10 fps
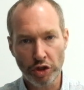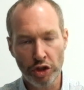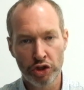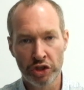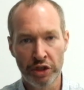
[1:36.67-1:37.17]

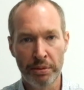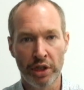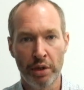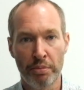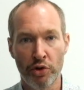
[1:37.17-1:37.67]
So
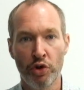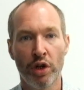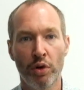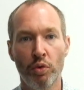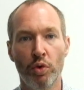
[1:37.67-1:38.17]
typically a
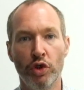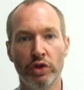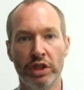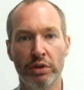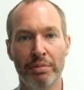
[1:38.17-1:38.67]
broker will
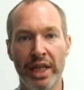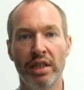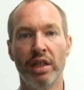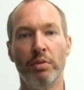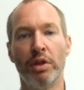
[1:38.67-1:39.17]
deal
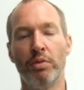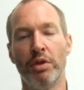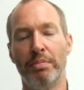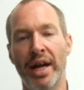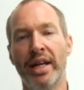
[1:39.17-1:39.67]
mainly with
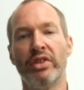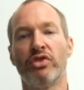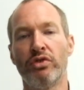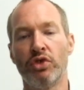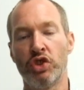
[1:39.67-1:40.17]

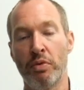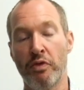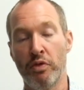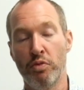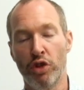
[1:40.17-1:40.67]
banks. Some of
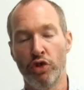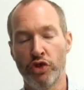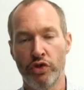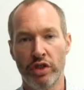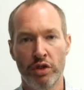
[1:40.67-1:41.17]
them will
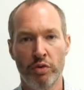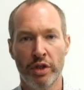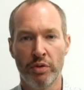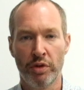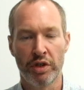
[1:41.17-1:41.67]
also deal
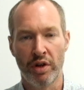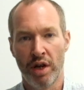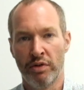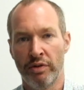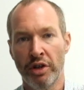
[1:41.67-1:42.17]
with
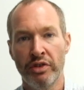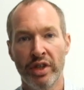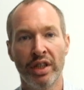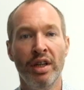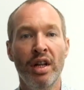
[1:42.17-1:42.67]
crowdfunding.